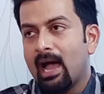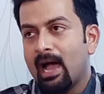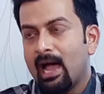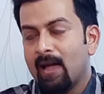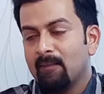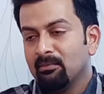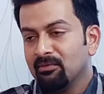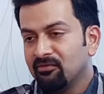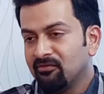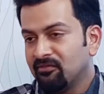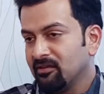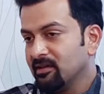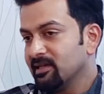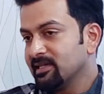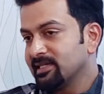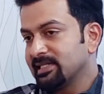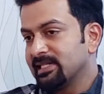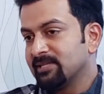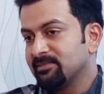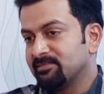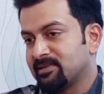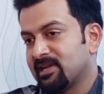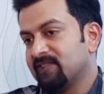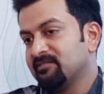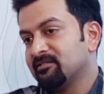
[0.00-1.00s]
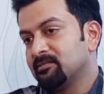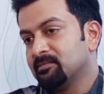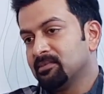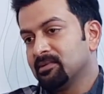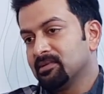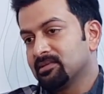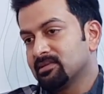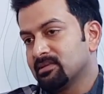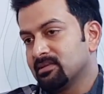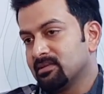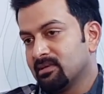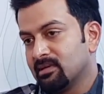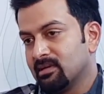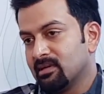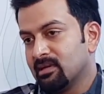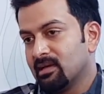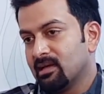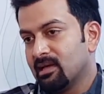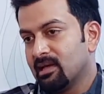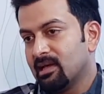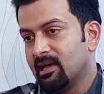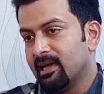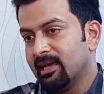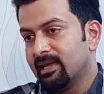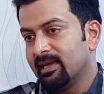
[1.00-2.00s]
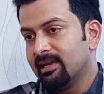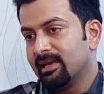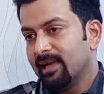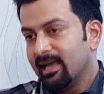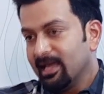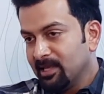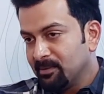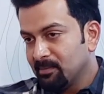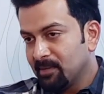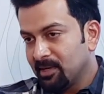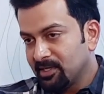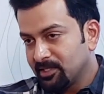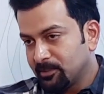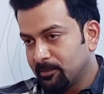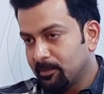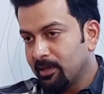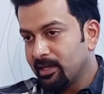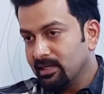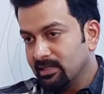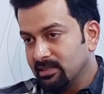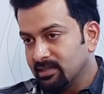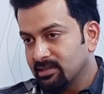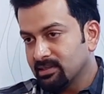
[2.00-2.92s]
I'm a fiercely private person. Right. I like my space,